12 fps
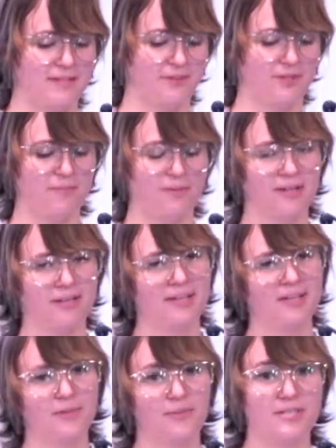Group,
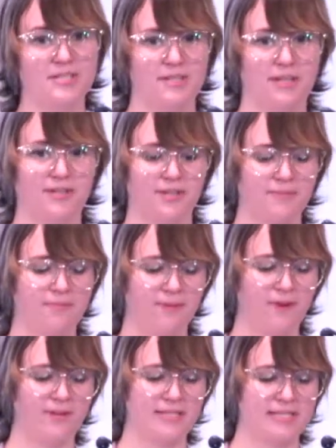which is our group
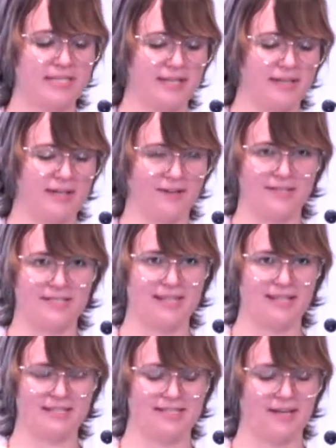focused here at
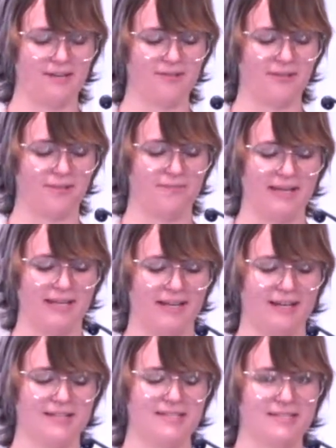RCSL on
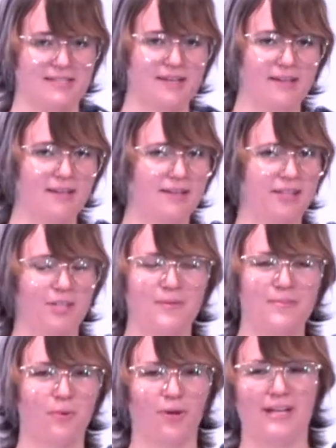making us a little bit more